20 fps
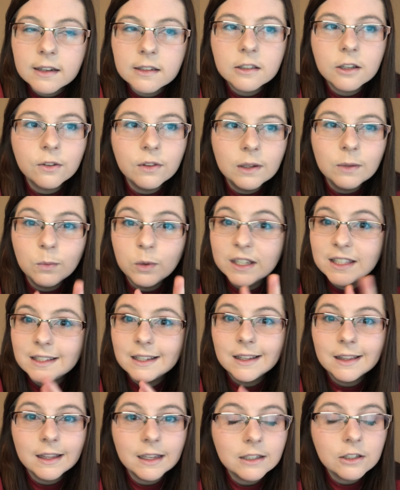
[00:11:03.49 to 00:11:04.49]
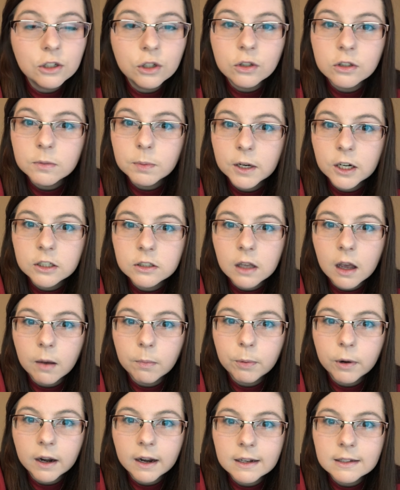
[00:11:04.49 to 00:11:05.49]
And so the, we see these two spirits
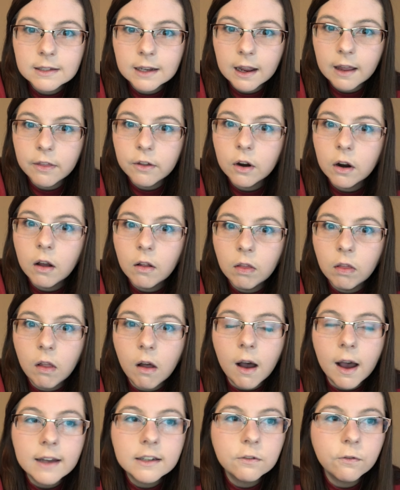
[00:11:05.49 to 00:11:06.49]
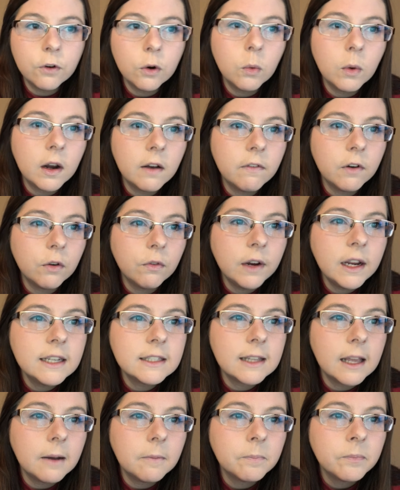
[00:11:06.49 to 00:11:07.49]
operating together a lot for whatever
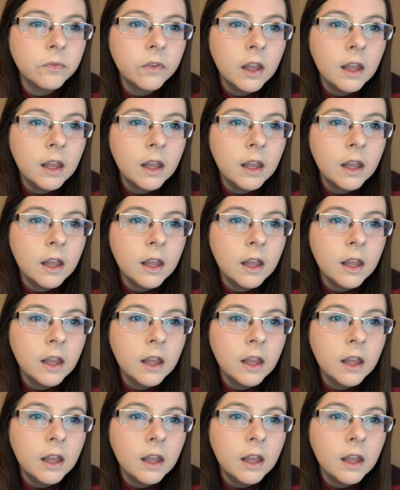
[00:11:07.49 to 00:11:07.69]
reason.